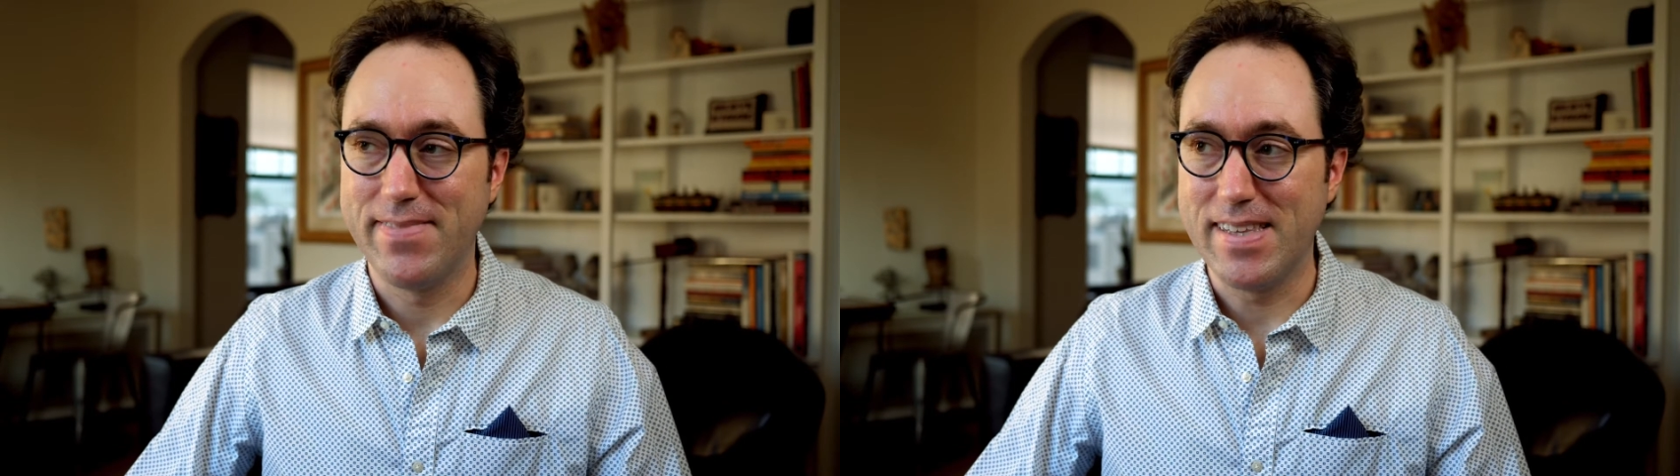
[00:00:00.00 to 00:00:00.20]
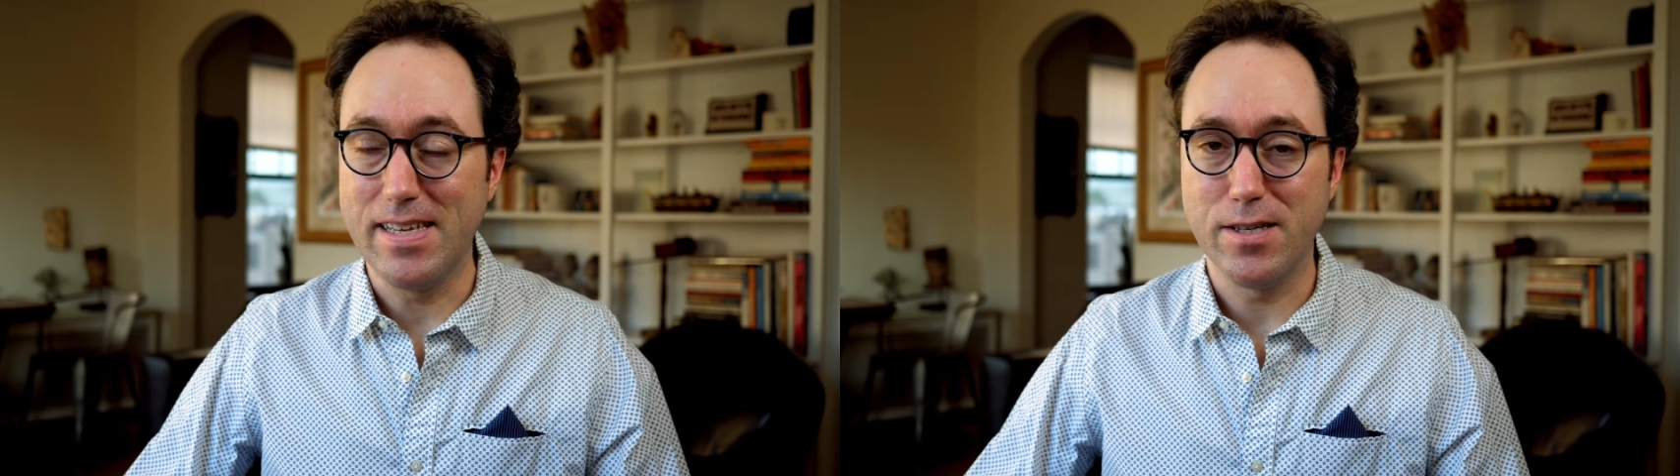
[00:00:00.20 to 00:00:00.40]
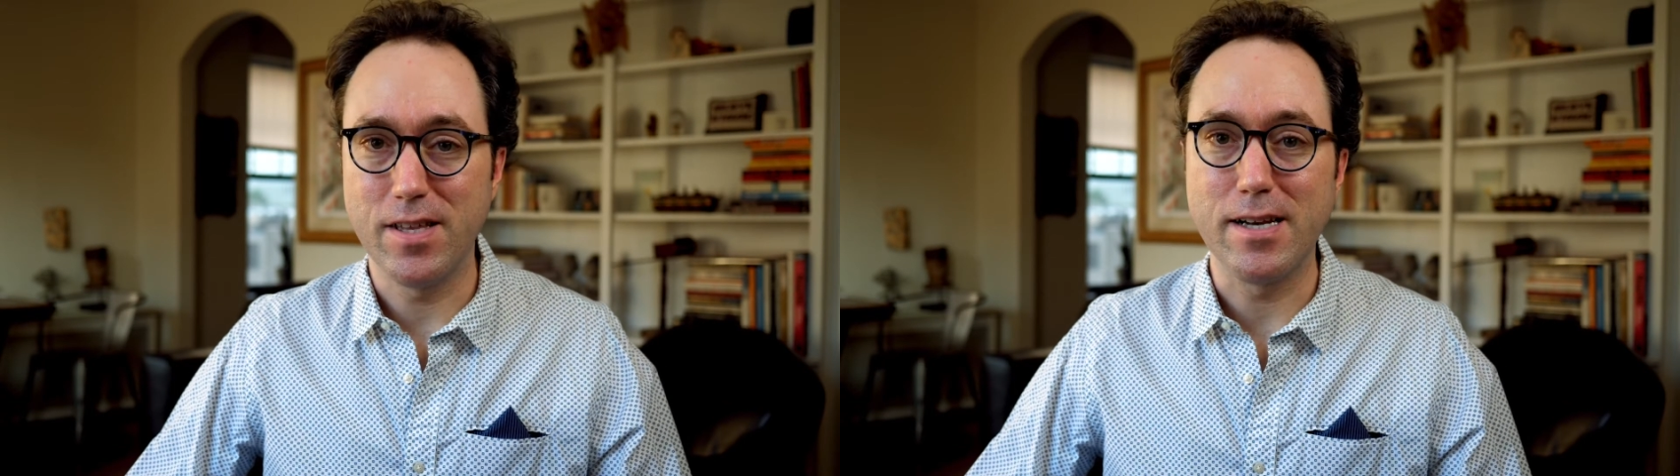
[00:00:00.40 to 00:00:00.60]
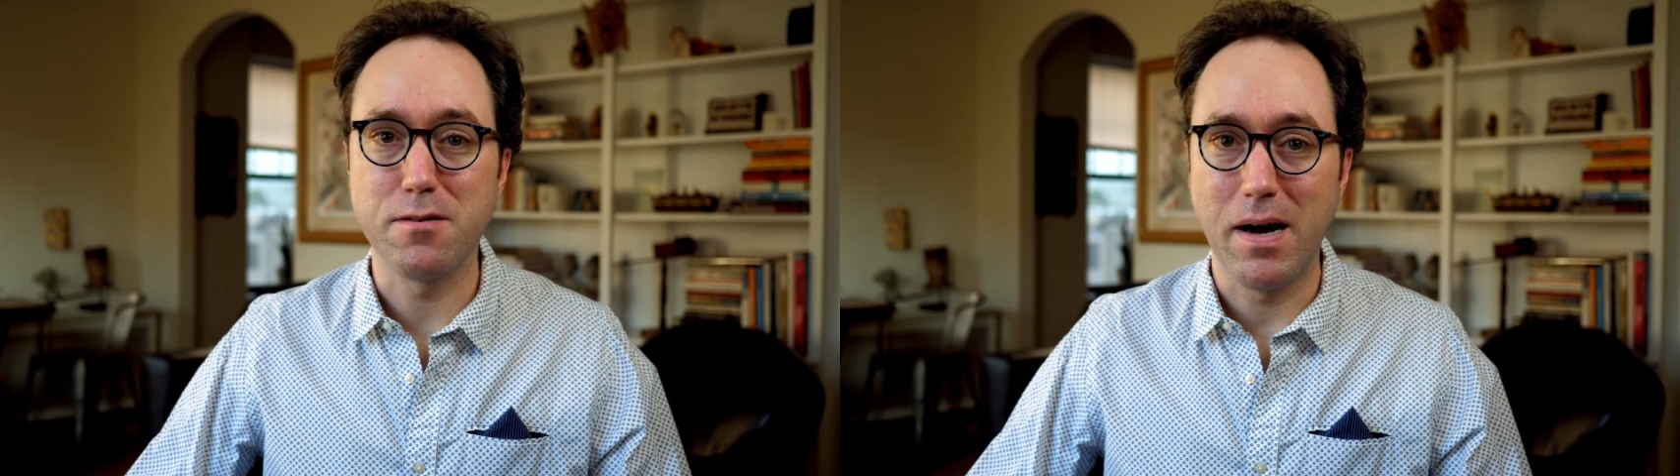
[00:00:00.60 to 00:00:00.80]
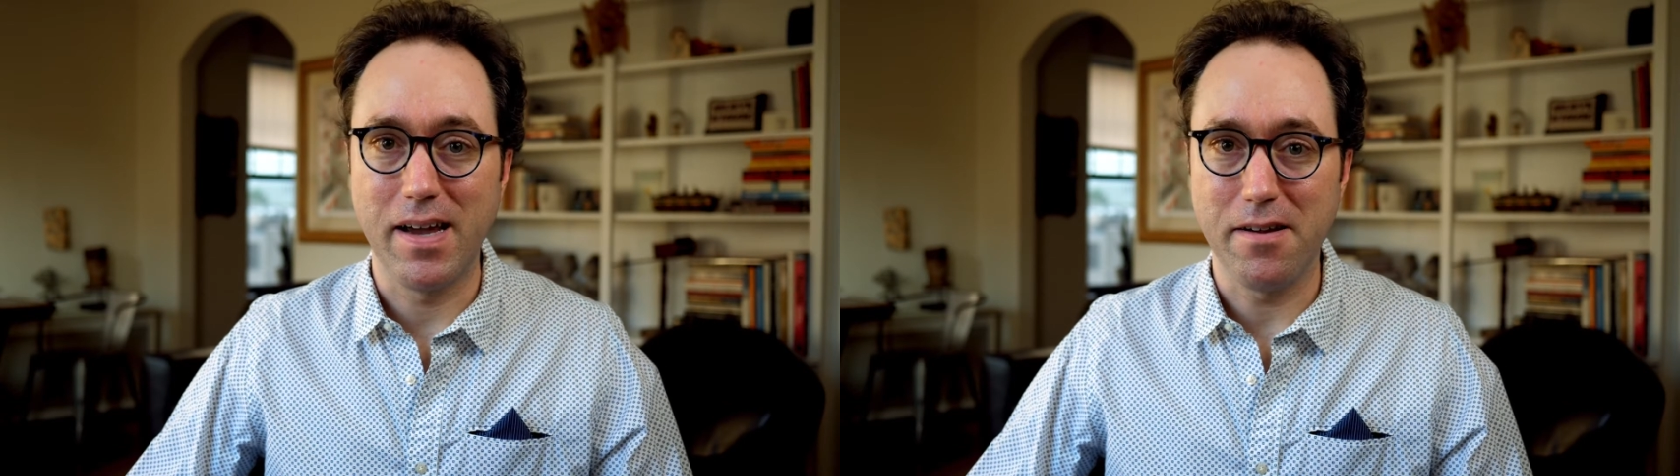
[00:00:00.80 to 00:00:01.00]
At least
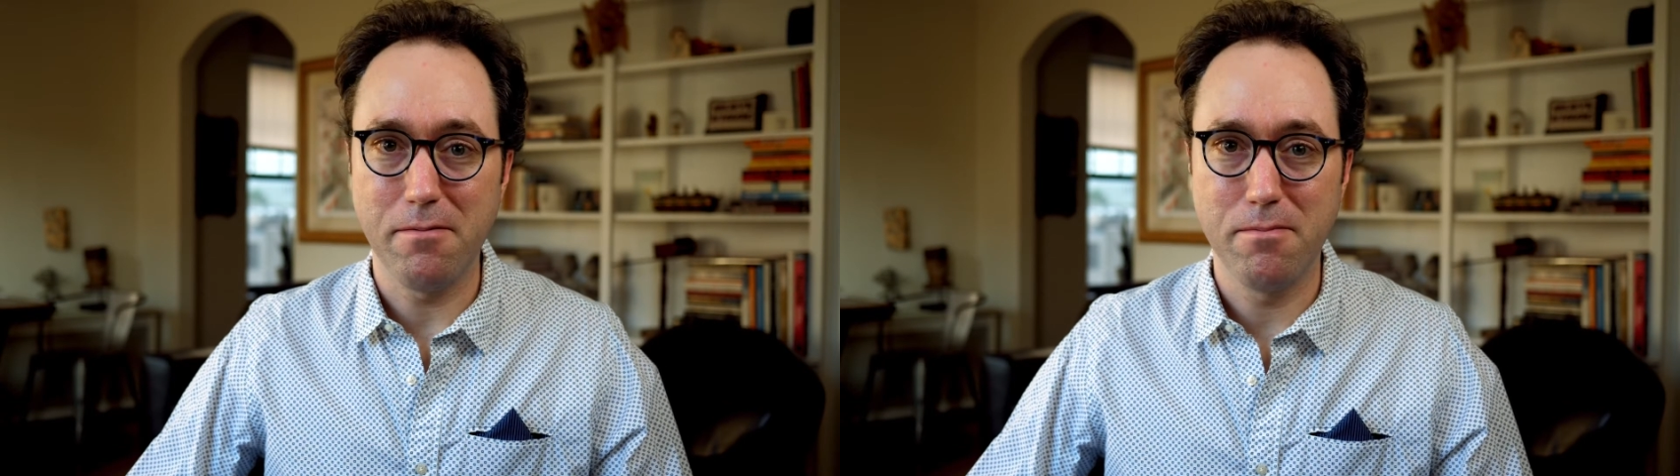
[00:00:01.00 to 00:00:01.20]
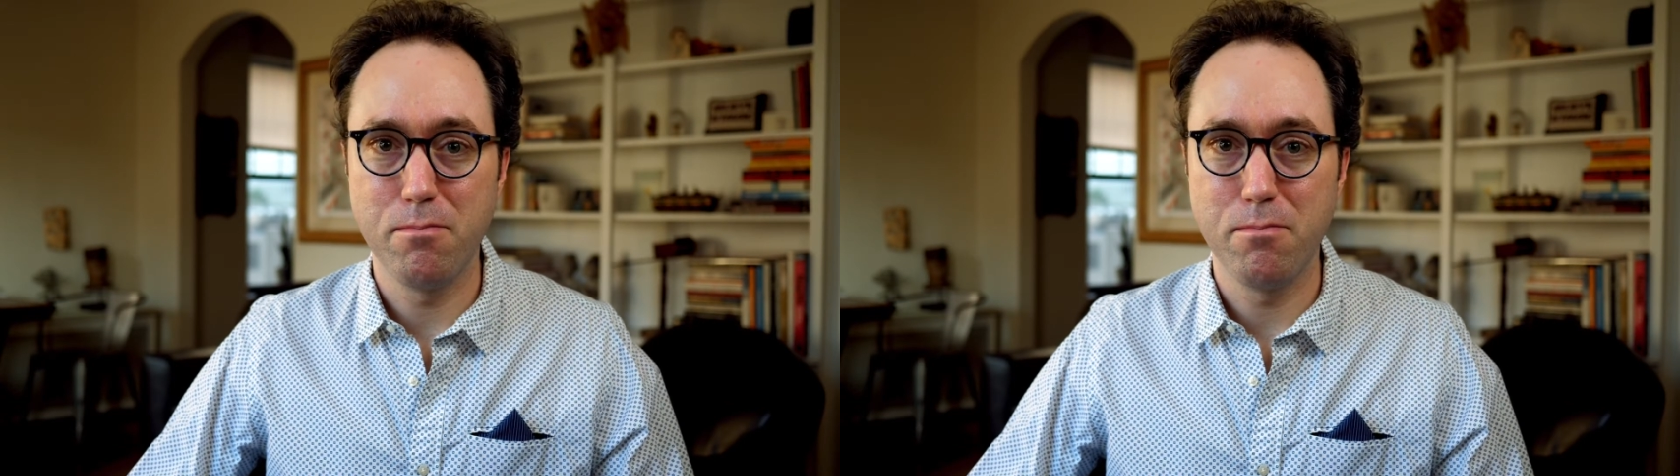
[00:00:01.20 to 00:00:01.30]
that's my